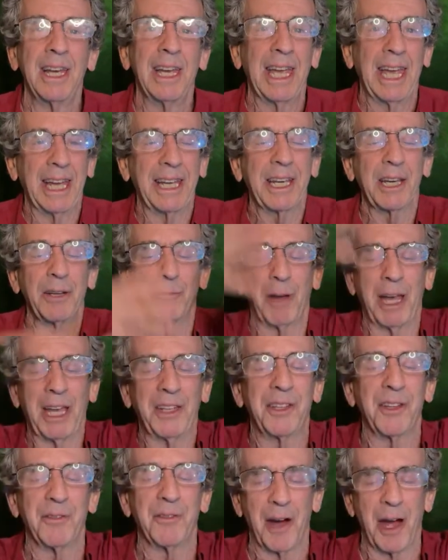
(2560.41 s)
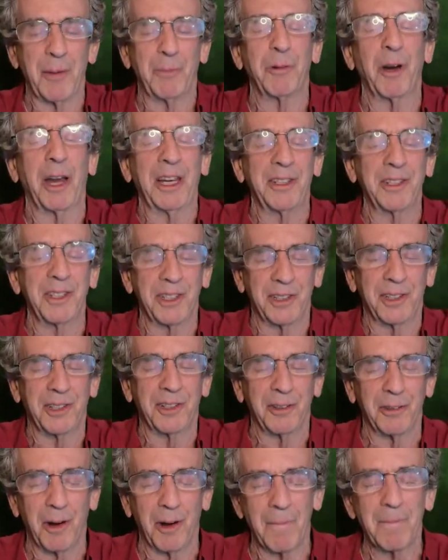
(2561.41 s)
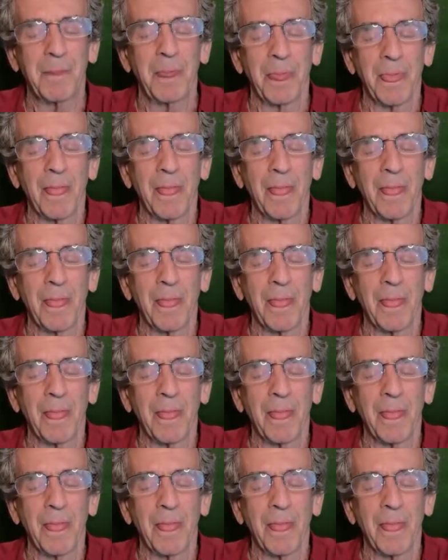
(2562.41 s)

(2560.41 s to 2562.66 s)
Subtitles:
It can raise the vibration to